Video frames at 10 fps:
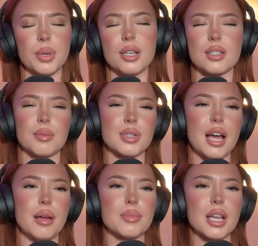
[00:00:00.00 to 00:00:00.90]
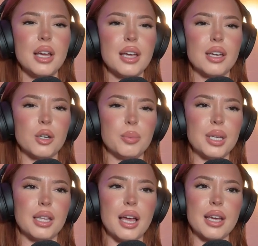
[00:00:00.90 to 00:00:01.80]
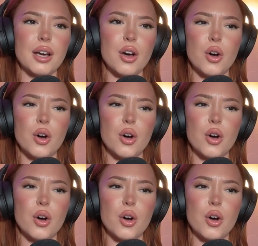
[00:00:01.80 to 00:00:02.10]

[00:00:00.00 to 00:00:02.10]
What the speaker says: because sometimes it'll be like,